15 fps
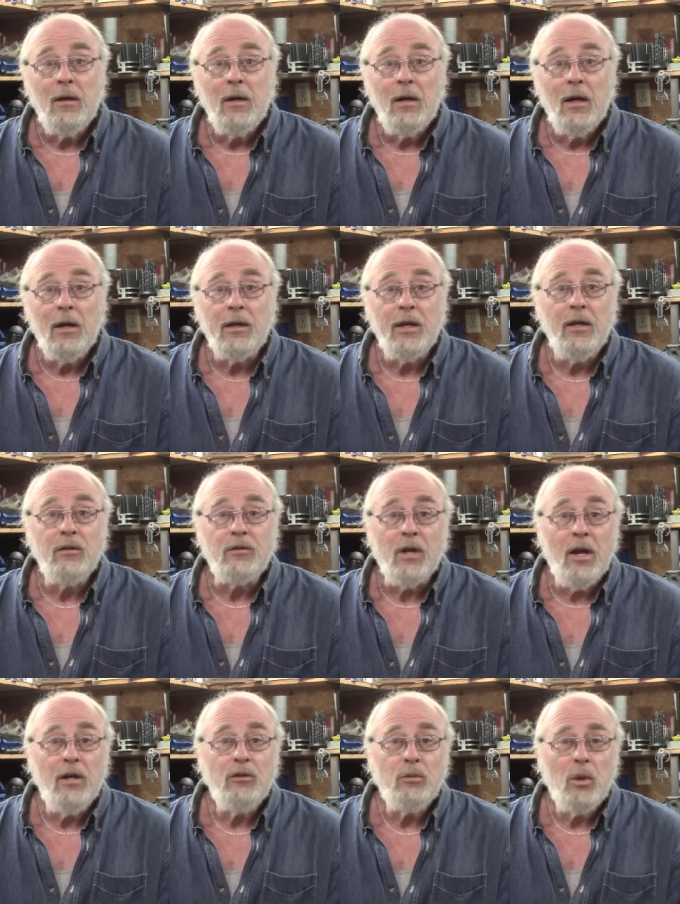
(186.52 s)
And these
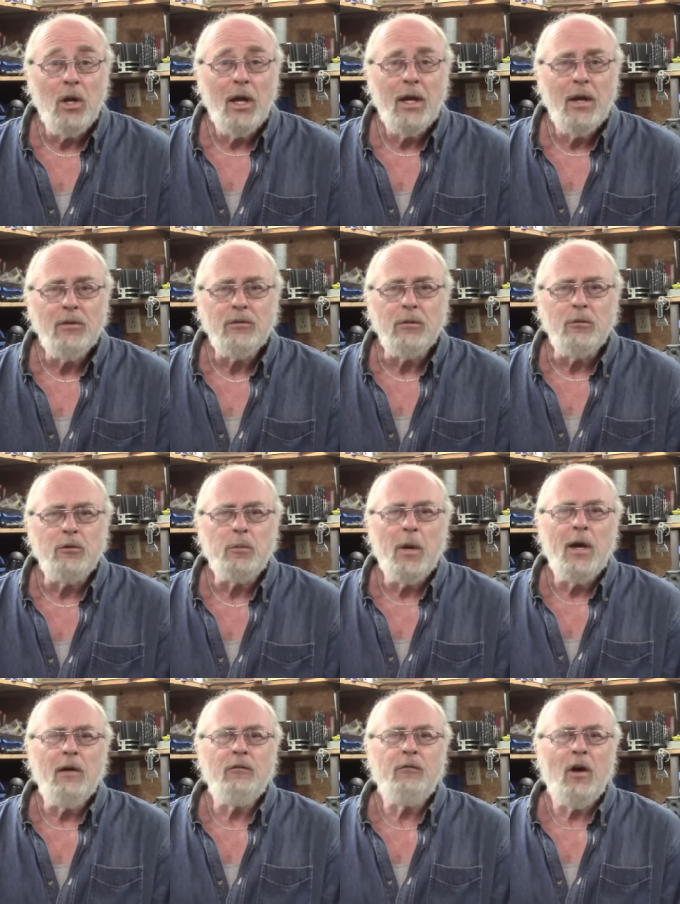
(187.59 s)
days, when I get some
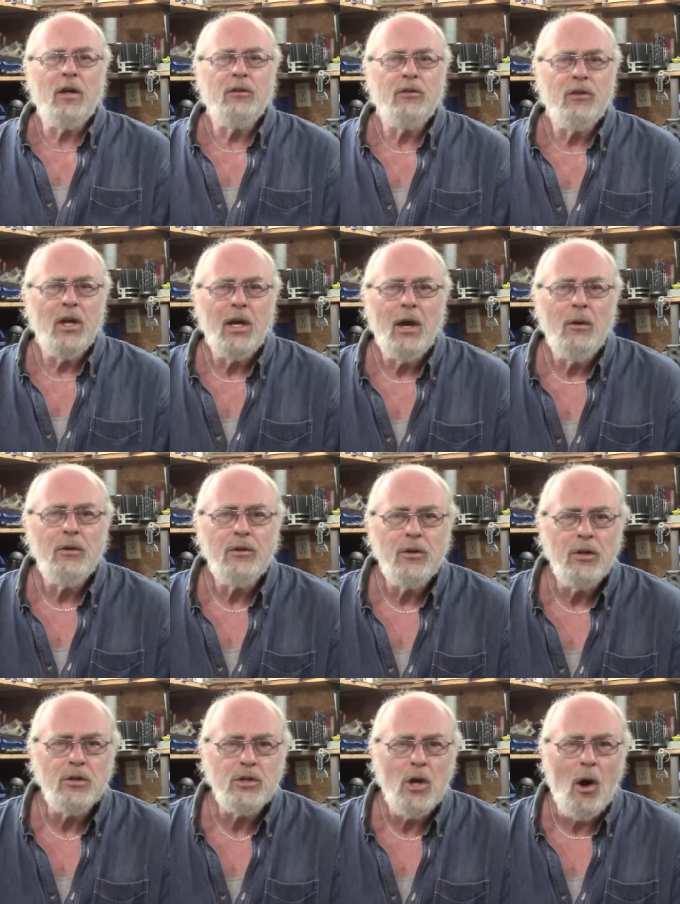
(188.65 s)
spare funds, they go into
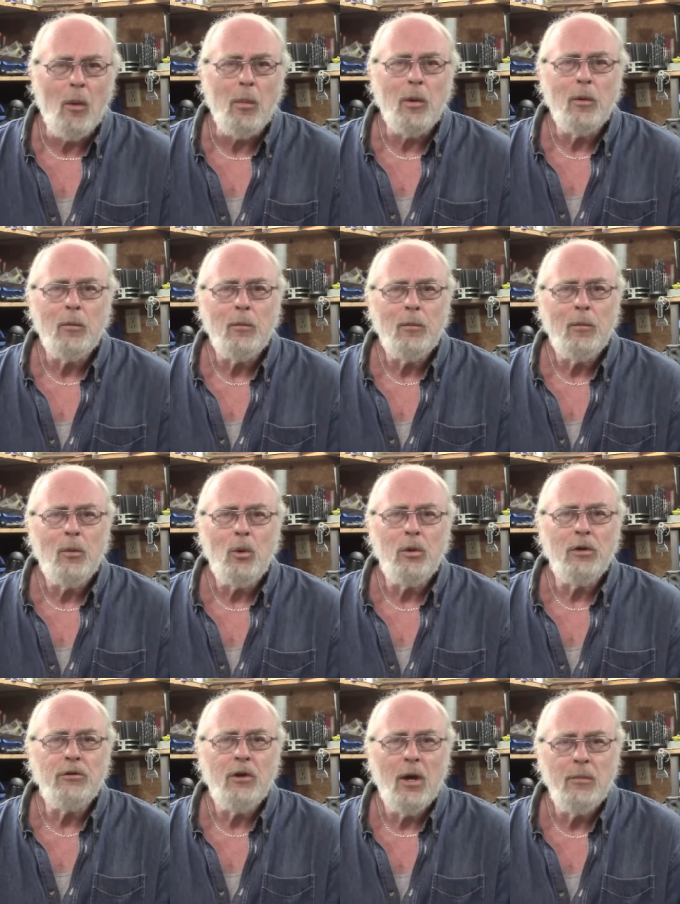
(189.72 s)
the shop, all the
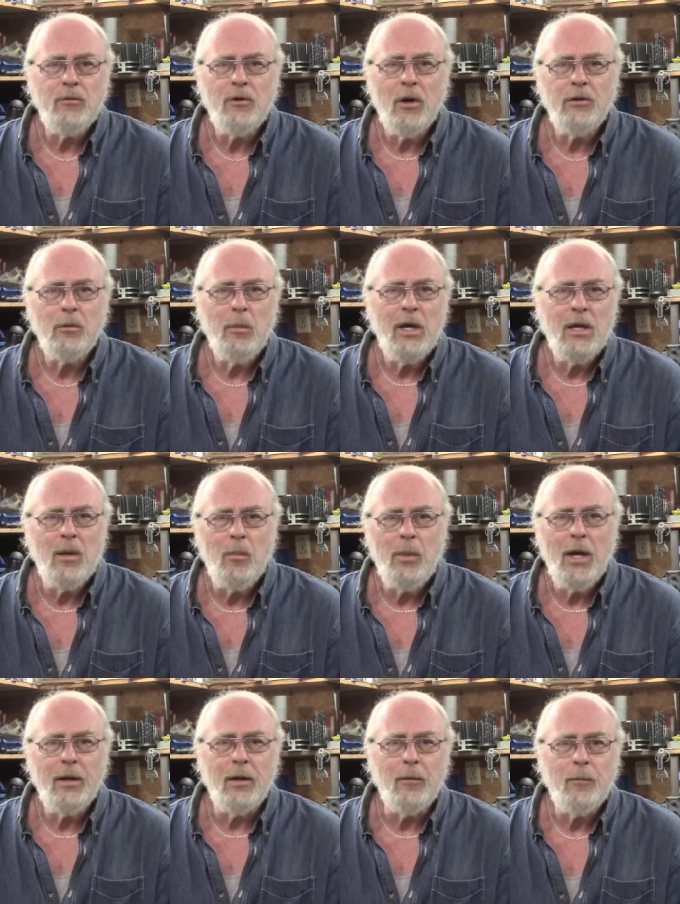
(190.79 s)
time trying to make it
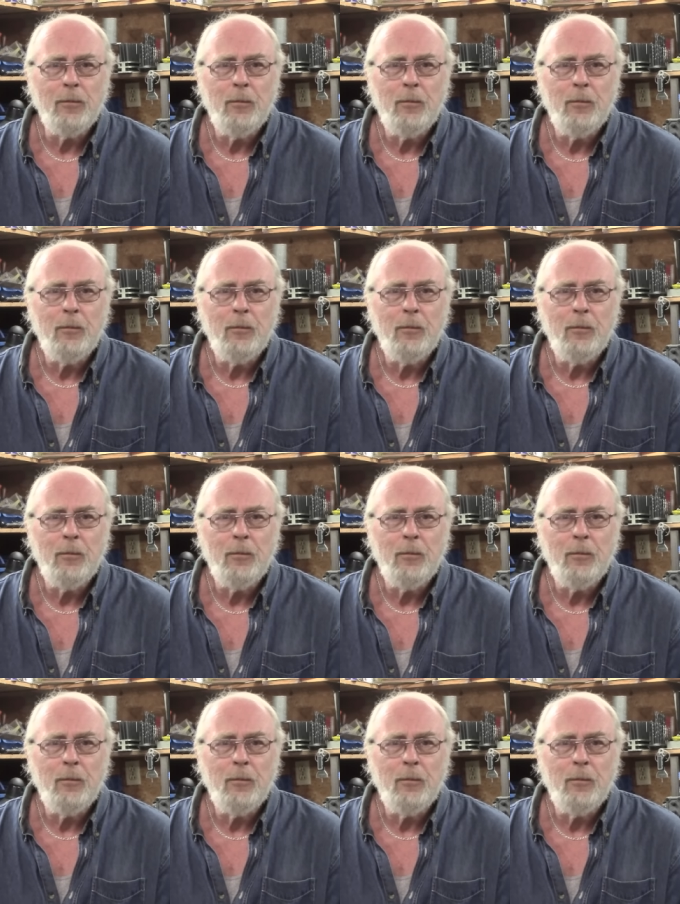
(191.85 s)
better.